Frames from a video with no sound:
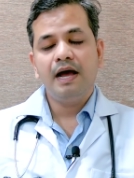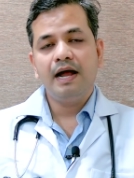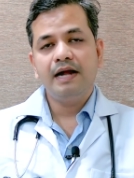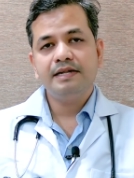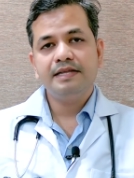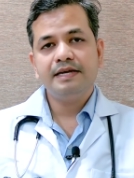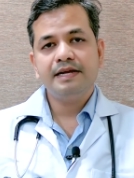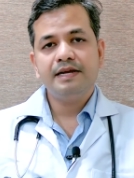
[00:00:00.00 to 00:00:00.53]

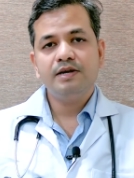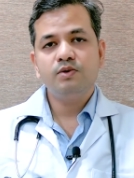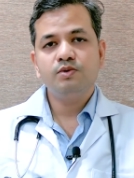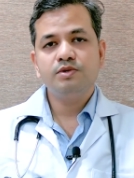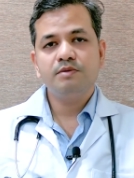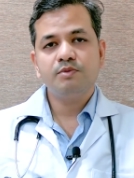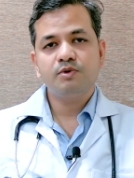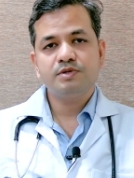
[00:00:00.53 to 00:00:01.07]
and they can
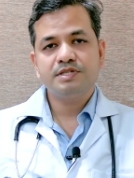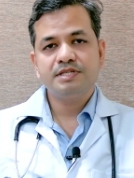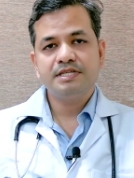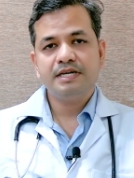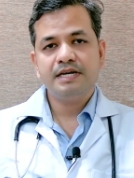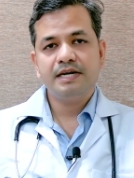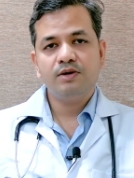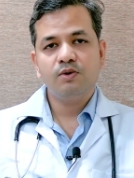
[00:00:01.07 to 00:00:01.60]
do the
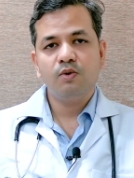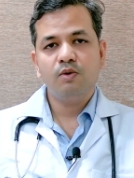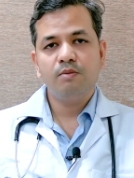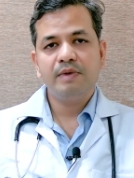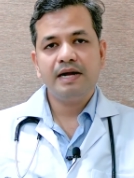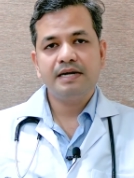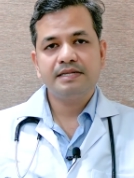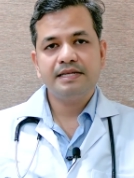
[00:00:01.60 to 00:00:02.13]
procedure at
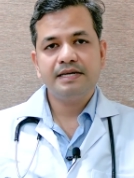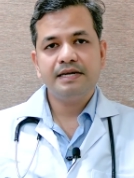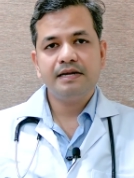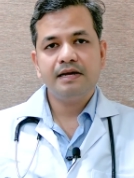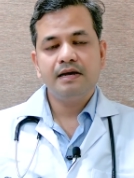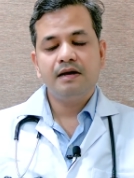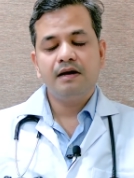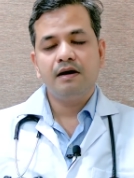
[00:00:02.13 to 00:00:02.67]
home at their